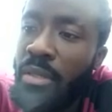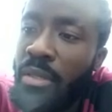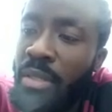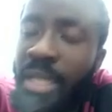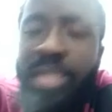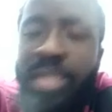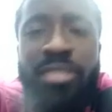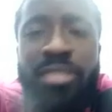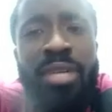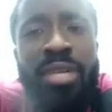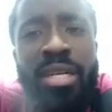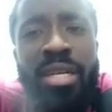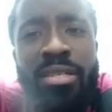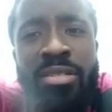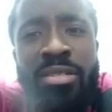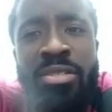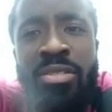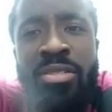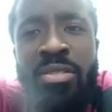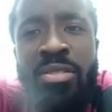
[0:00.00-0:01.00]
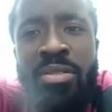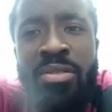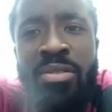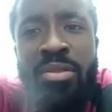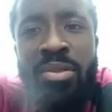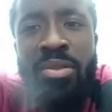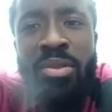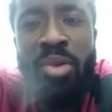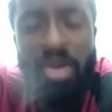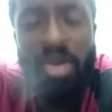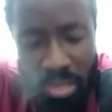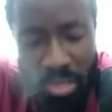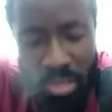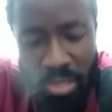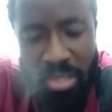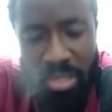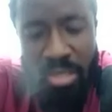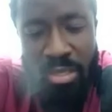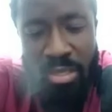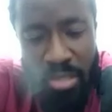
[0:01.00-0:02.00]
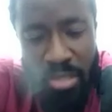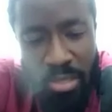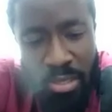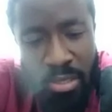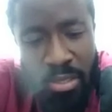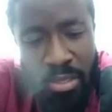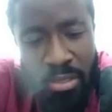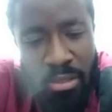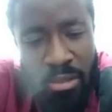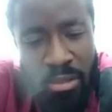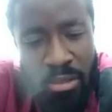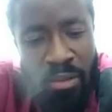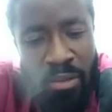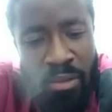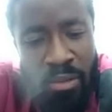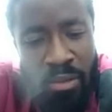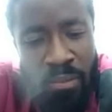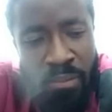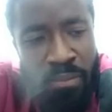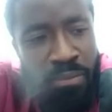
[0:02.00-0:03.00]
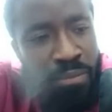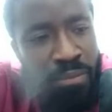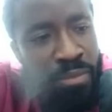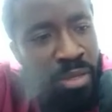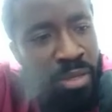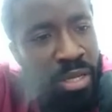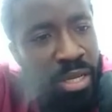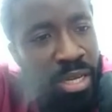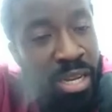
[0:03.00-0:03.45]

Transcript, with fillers: Nigeria is not um,